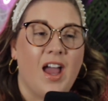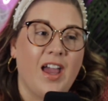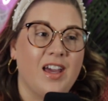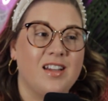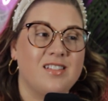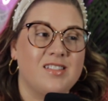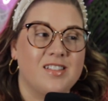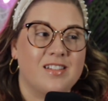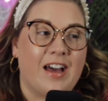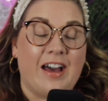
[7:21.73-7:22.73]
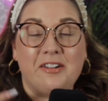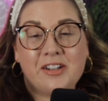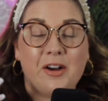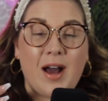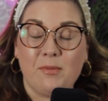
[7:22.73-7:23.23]
And I don't
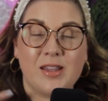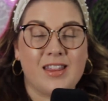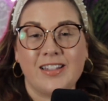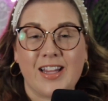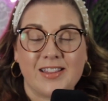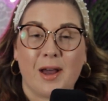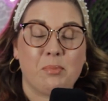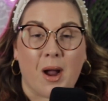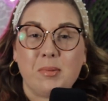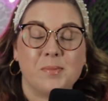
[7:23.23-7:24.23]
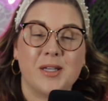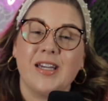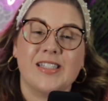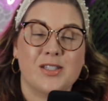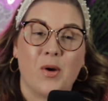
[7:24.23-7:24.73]
know, I would think that that
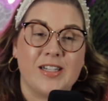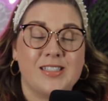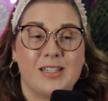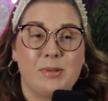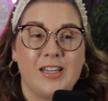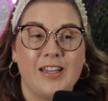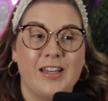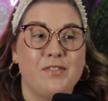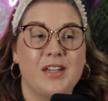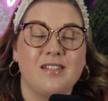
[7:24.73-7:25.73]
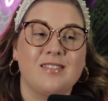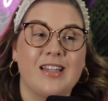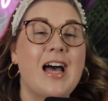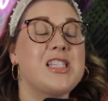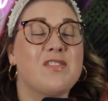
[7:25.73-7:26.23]
probably is going to be even
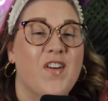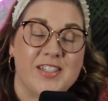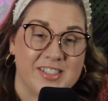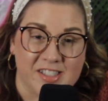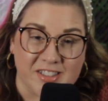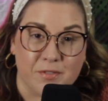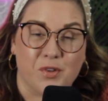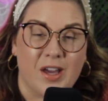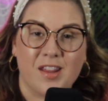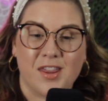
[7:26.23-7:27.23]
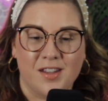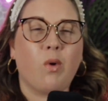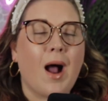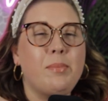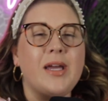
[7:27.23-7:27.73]
less fun to live with.
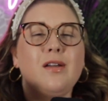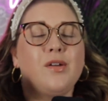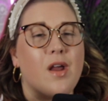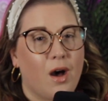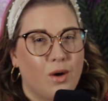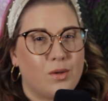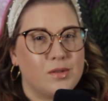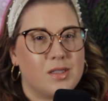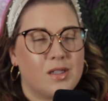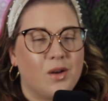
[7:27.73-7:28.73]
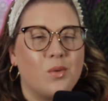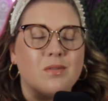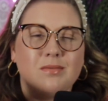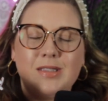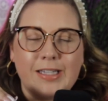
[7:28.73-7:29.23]
Robyn knows
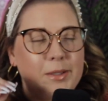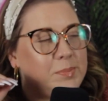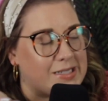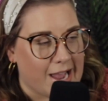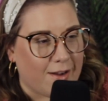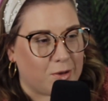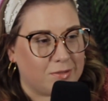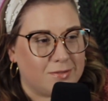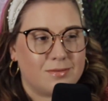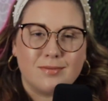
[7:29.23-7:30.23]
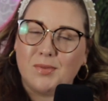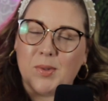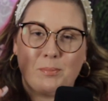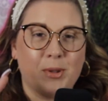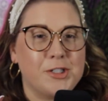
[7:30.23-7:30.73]
deep down
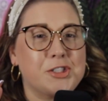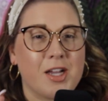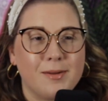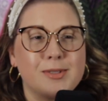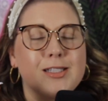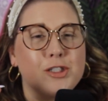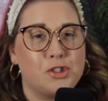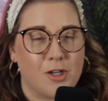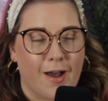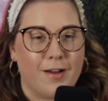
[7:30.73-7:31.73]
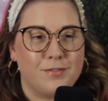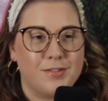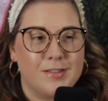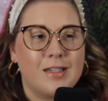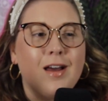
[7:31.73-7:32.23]
when push comes to
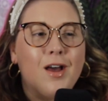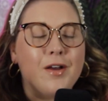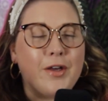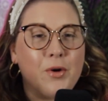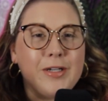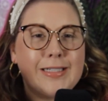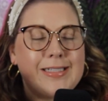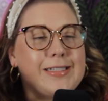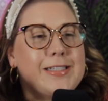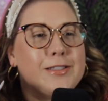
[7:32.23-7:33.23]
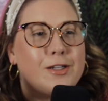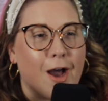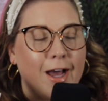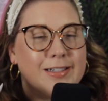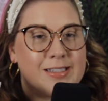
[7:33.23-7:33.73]
shove, Kody does
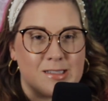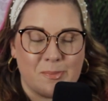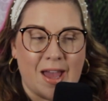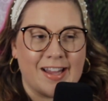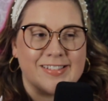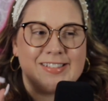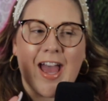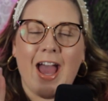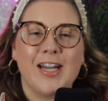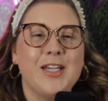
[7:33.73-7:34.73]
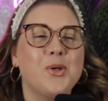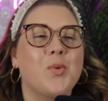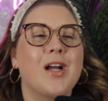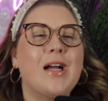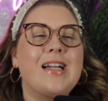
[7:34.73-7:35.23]
not spend
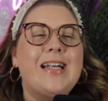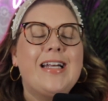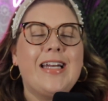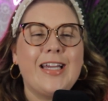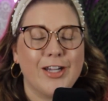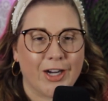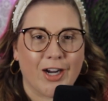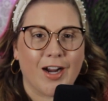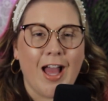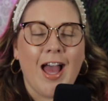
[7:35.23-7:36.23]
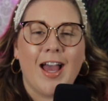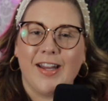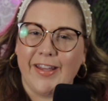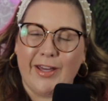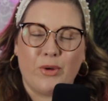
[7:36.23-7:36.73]
anywhere near
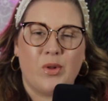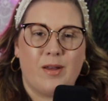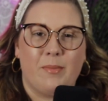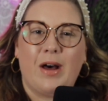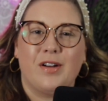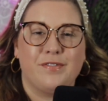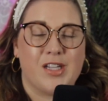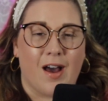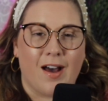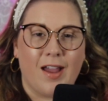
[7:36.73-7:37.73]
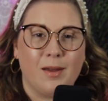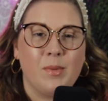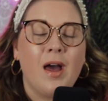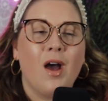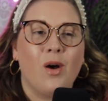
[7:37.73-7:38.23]
an equal amount of
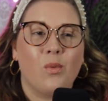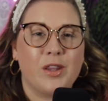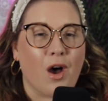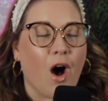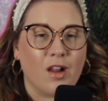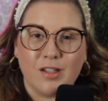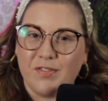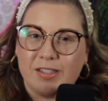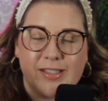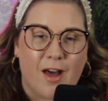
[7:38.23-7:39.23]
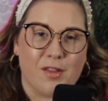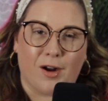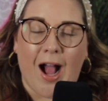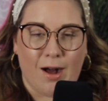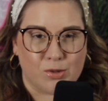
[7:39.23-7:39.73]
time with all of his
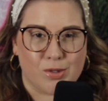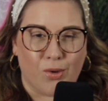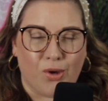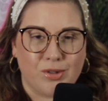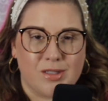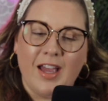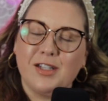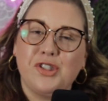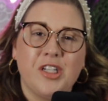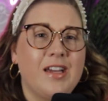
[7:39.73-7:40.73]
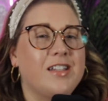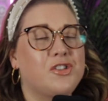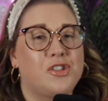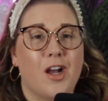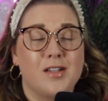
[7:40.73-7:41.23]
other households. And she
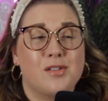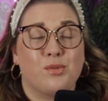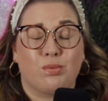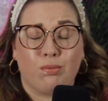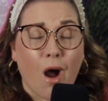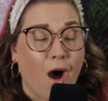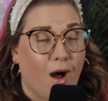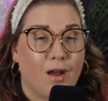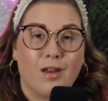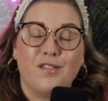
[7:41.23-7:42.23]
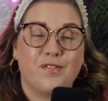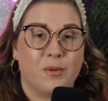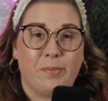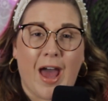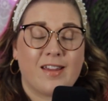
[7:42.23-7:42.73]
is just wrong for
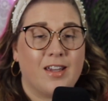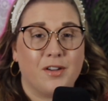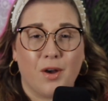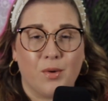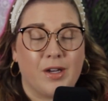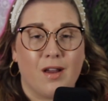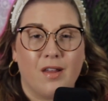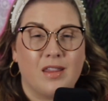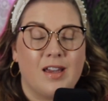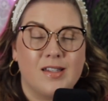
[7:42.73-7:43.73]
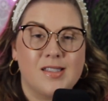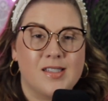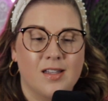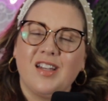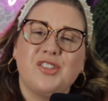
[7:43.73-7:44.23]
backing Kody on
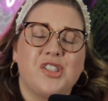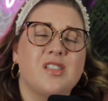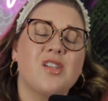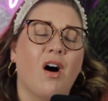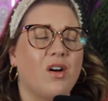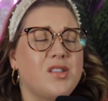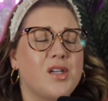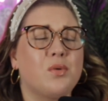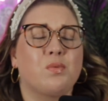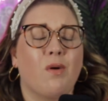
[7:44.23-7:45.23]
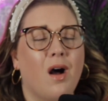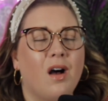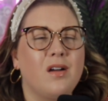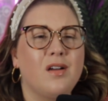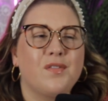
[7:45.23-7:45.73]
this. And she's also
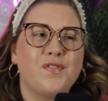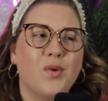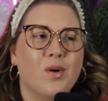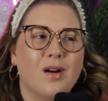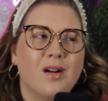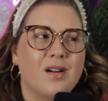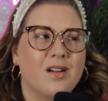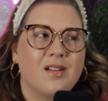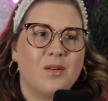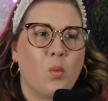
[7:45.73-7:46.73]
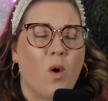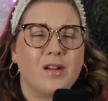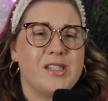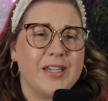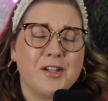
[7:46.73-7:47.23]
wrong for
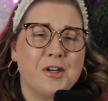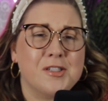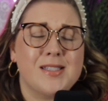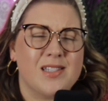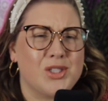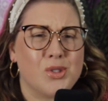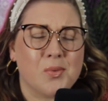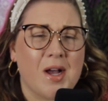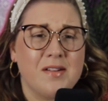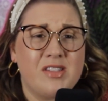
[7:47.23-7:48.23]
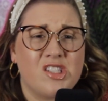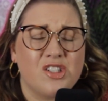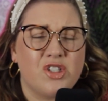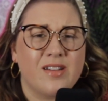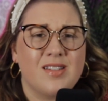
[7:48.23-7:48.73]
wanting her sister wives to
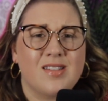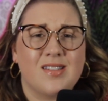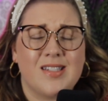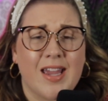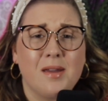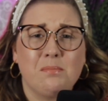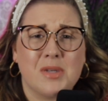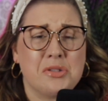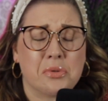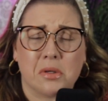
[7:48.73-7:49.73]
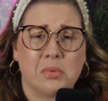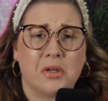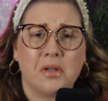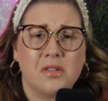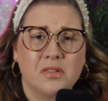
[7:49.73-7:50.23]
just stay
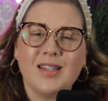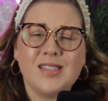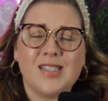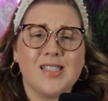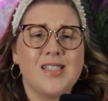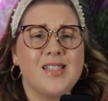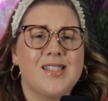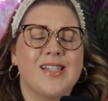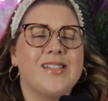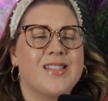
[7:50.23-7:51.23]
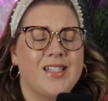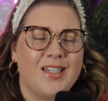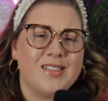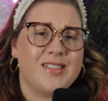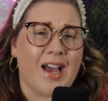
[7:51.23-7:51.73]
miserable. In the season
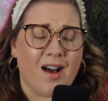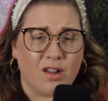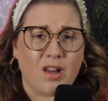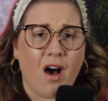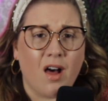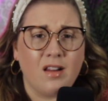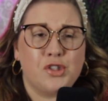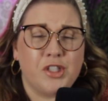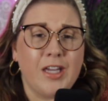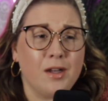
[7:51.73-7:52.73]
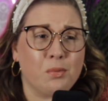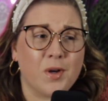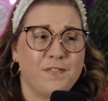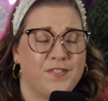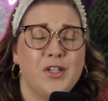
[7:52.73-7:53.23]
16 tell all, she
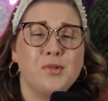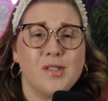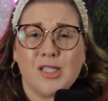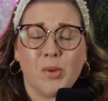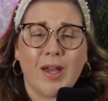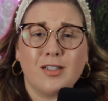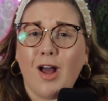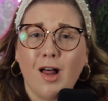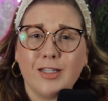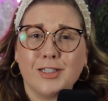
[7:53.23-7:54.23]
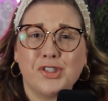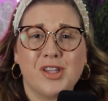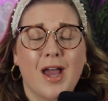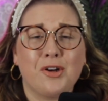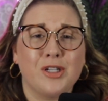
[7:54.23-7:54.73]
refused to acknowledge
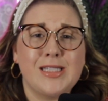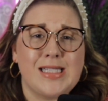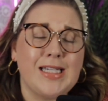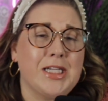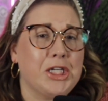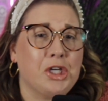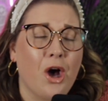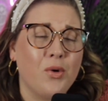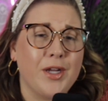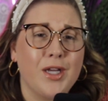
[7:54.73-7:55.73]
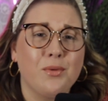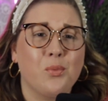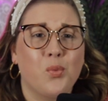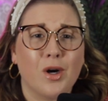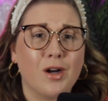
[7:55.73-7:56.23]
that Christine and Kody
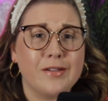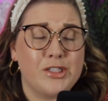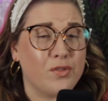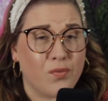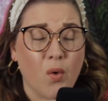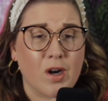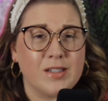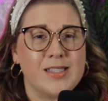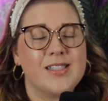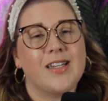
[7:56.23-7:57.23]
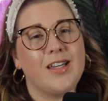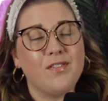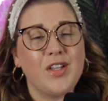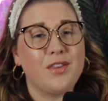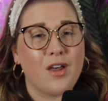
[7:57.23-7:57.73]
were divorced,
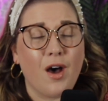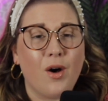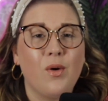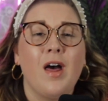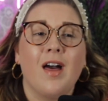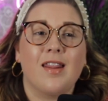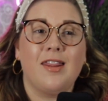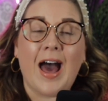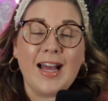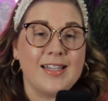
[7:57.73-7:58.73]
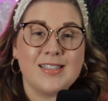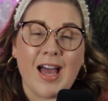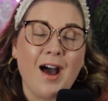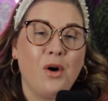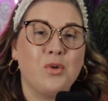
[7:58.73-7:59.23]
even though that is
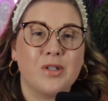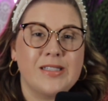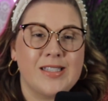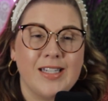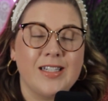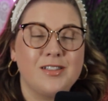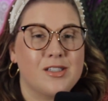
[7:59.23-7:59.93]
how Christine